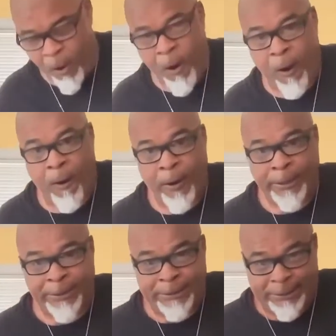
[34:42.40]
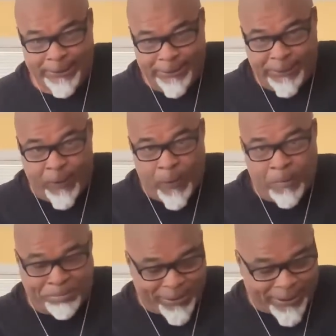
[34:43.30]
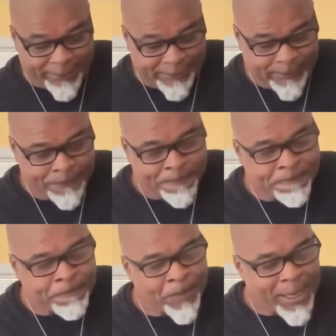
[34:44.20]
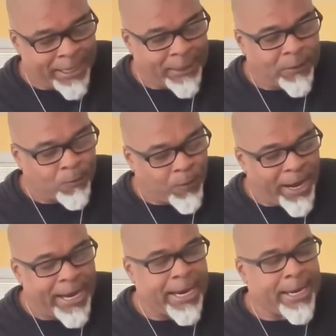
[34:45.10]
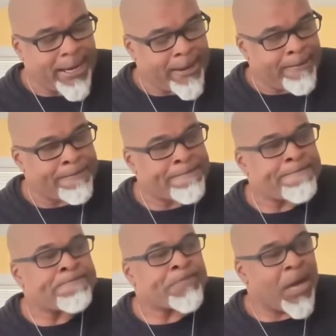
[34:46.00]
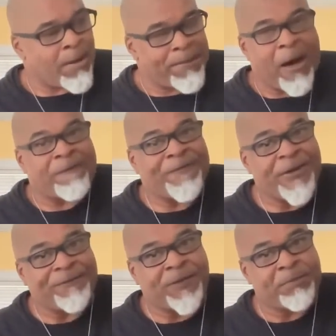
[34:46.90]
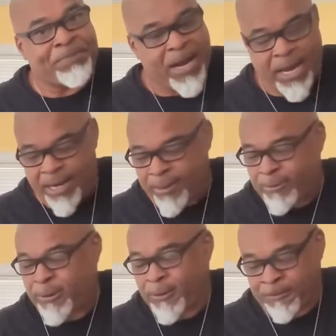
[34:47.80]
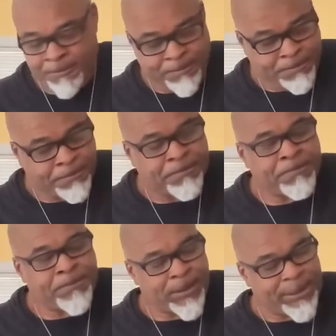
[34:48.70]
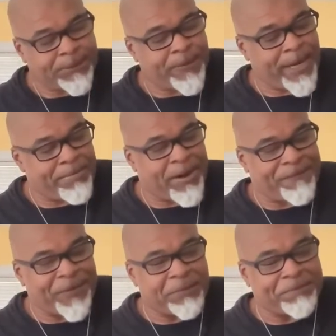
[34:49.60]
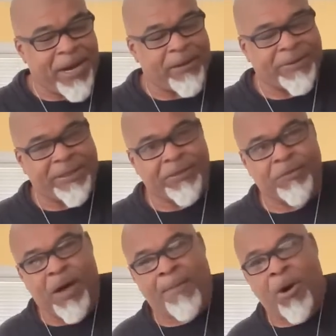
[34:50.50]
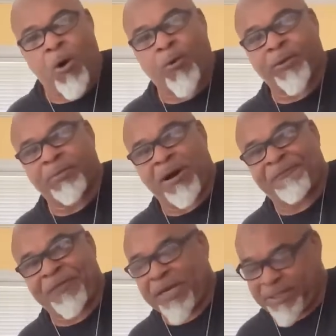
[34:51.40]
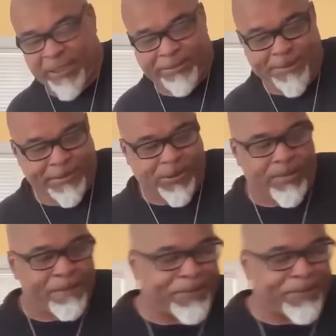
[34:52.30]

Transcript: all honey, this whole box. And it weigh about 50 pounds this weigh about 50 pounds, and you I'm holding it with my fingertips. I'm